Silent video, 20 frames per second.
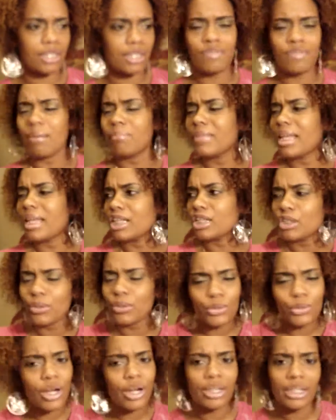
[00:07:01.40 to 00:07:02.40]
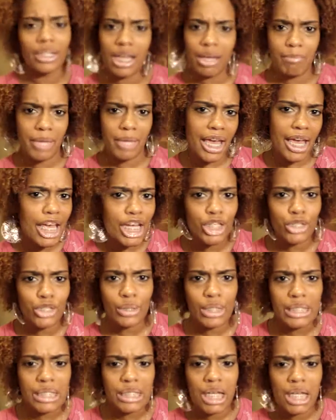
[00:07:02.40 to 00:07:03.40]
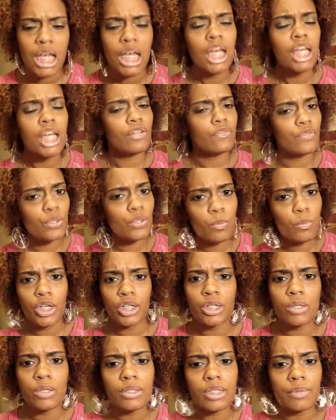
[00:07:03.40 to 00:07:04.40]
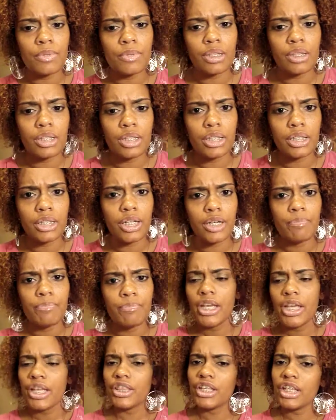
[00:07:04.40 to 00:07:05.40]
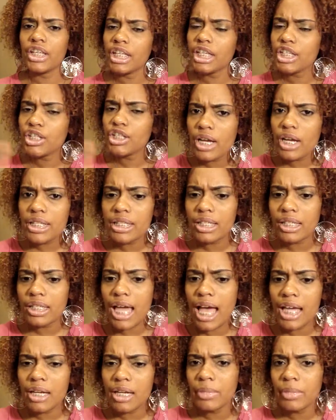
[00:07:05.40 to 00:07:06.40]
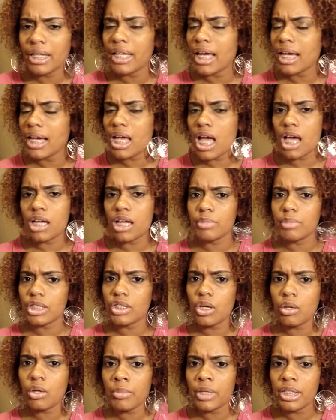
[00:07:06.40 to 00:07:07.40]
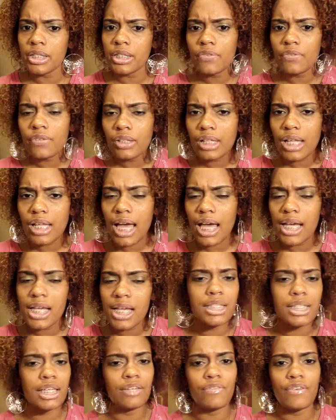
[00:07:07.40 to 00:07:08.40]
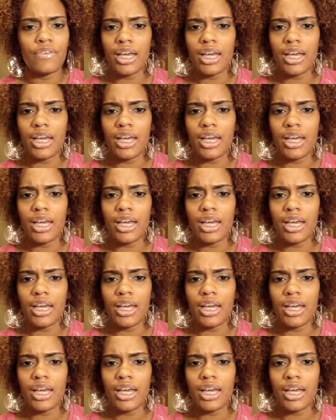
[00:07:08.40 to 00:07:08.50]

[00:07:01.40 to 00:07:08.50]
live in. I'm like, you know, you already got my address. If you want to know something, look it up. Then he tried to lie to me. And I caught him in so many different lies.